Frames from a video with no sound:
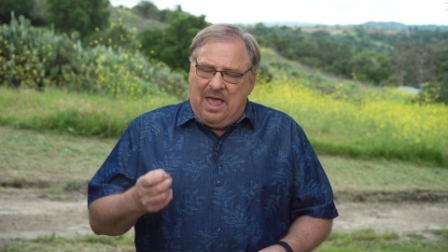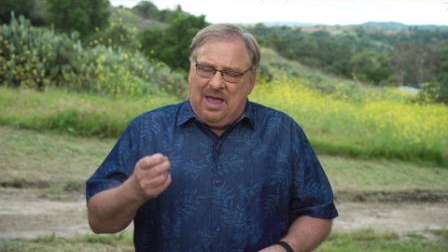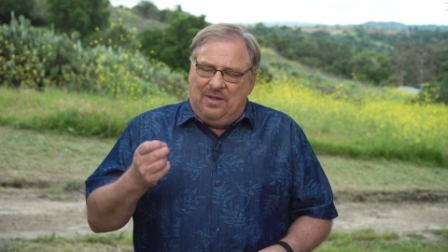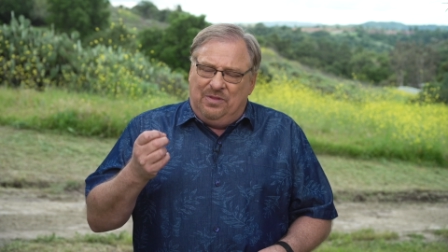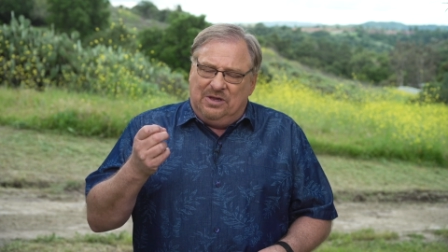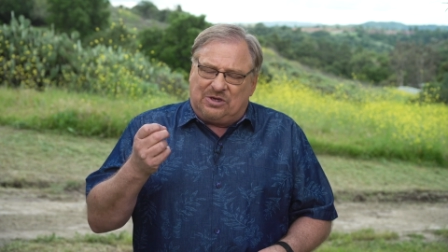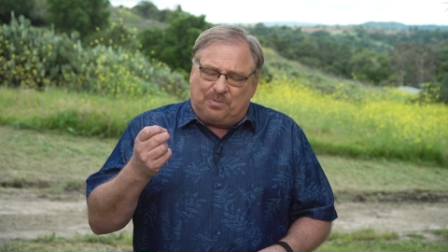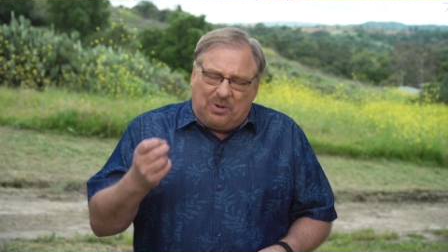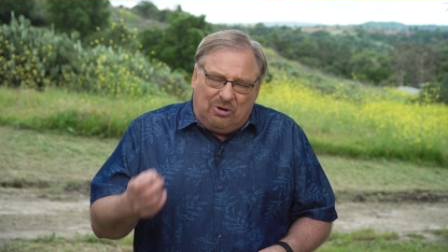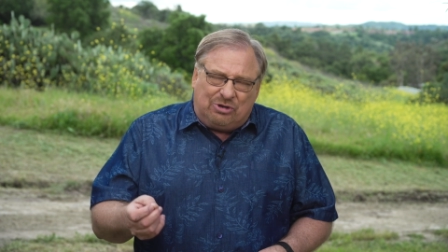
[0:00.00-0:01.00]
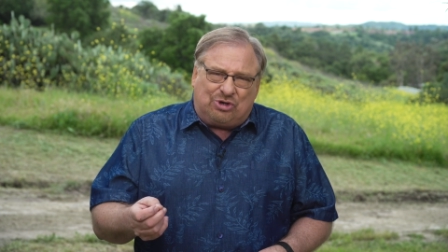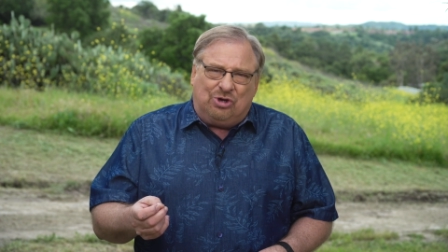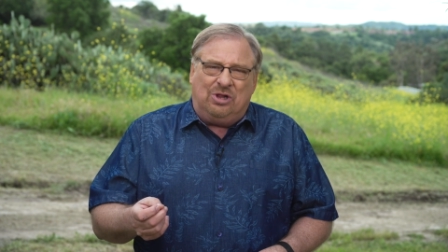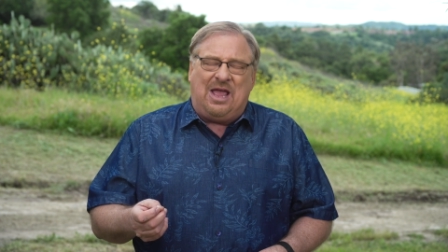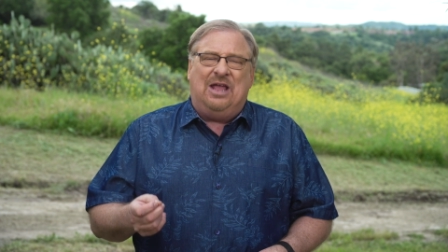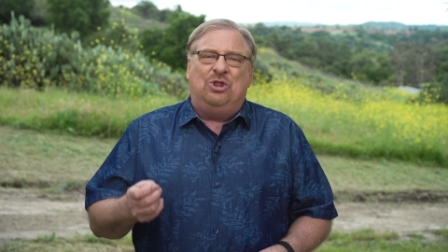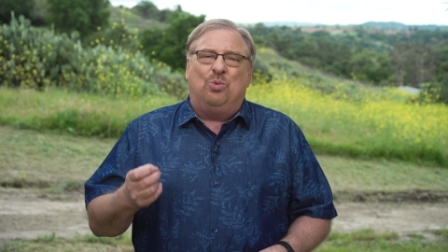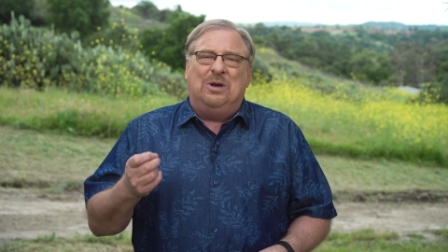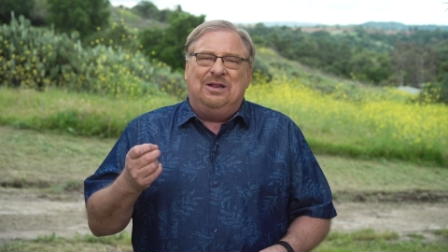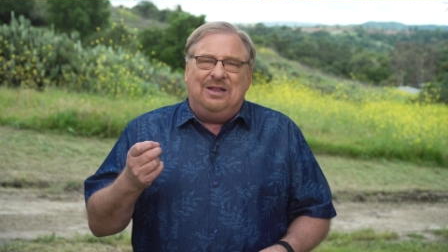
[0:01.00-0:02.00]
and the spiritual and
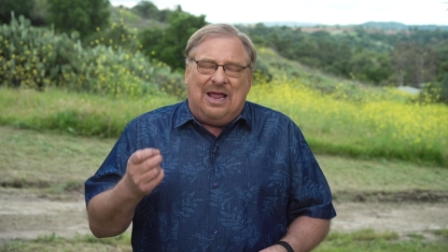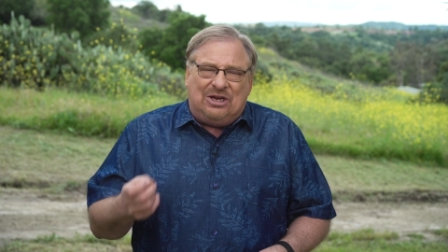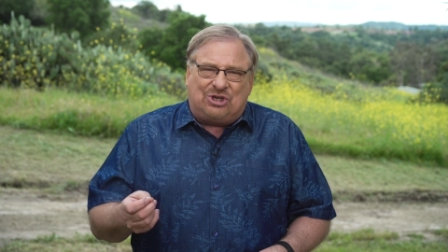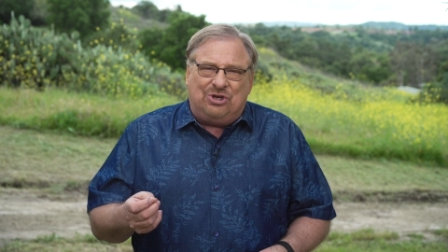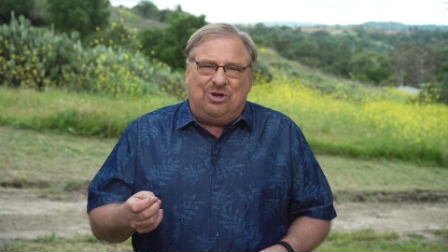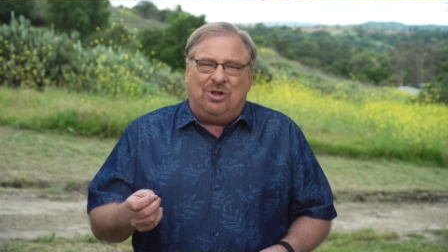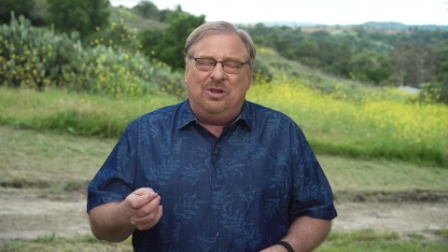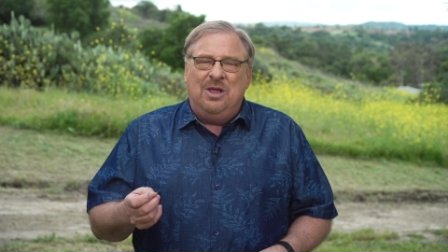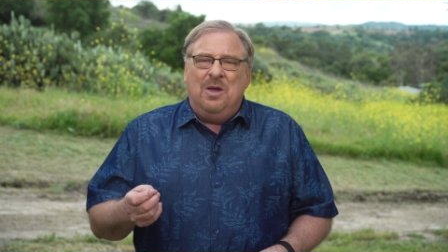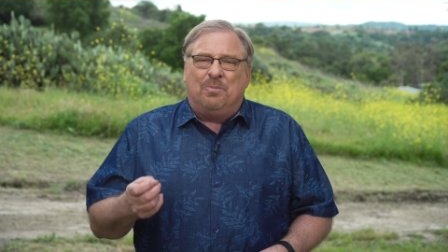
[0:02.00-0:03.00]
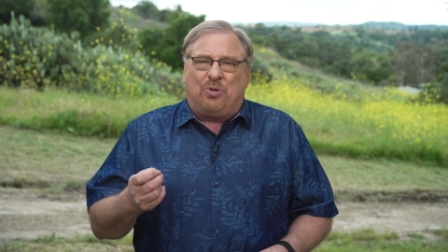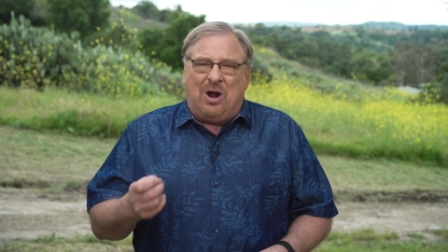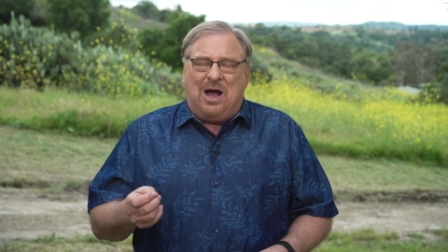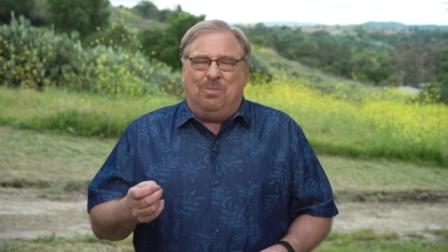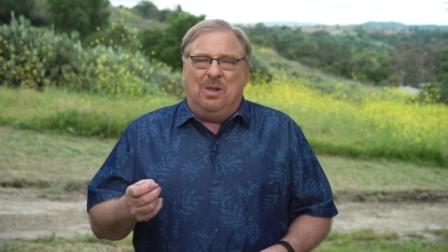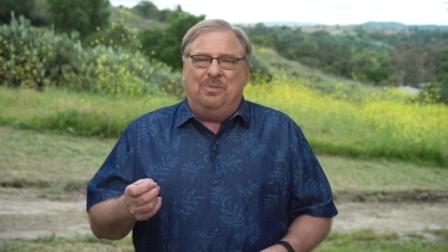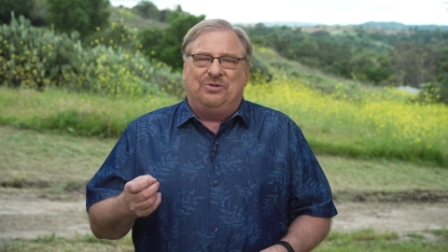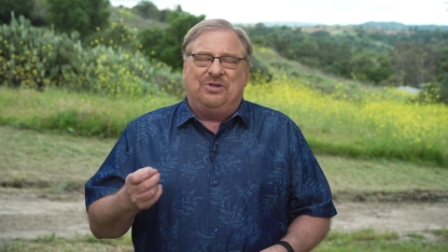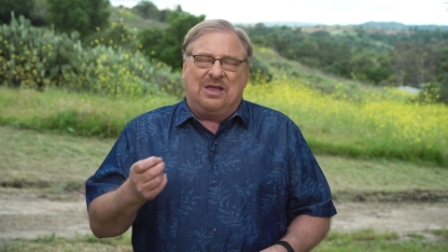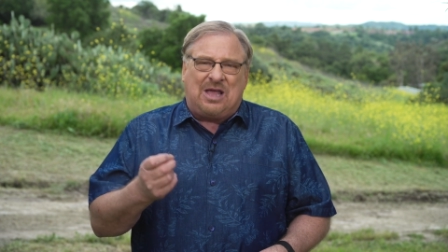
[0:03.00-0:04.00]
the relational
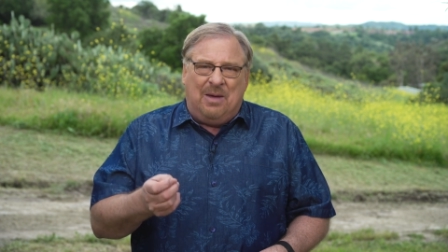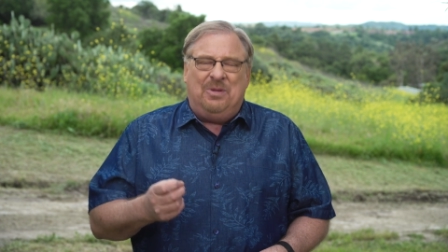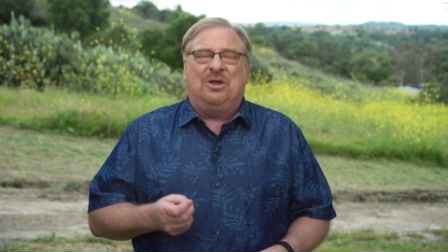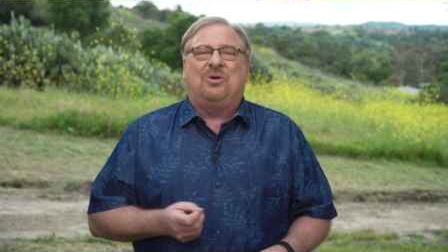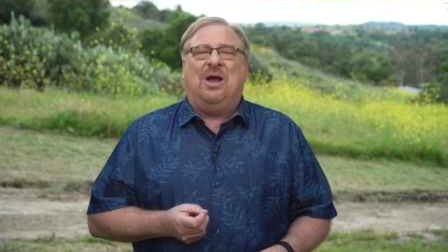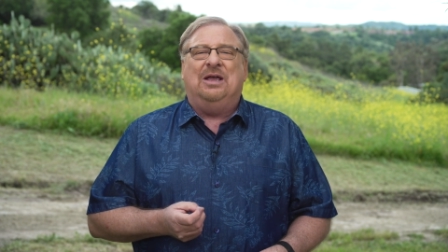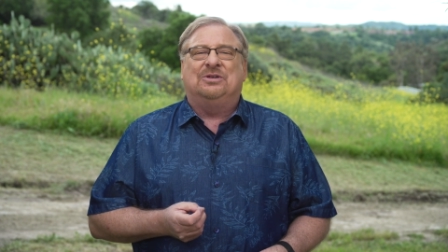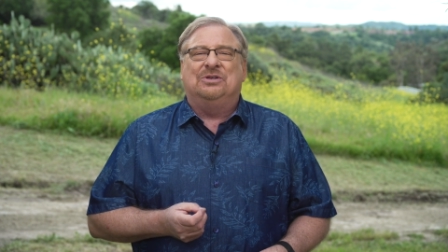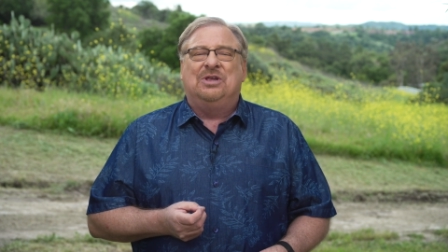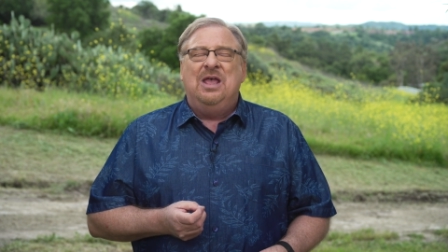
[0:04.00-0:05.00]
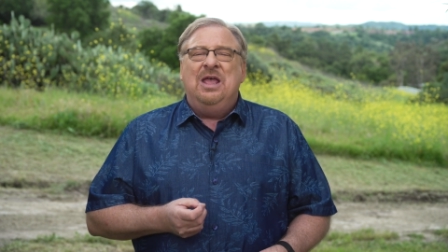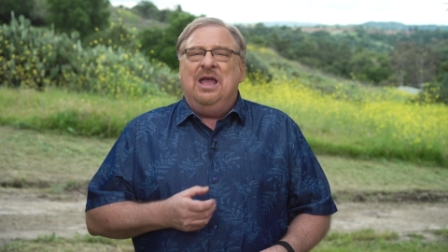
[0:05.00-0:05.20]
problems that come in a crisis.